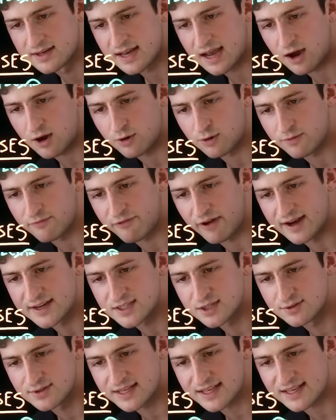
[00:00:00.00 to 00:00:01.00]
Now,
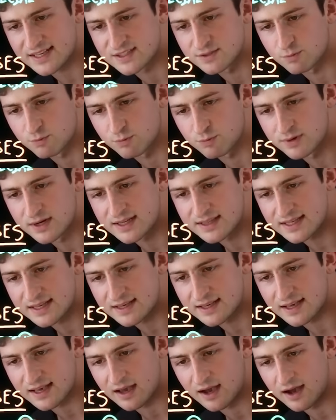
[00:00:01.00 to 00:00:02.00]
fine-tuning is
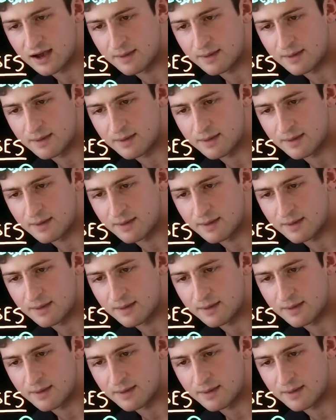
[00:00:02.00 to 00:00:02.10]
really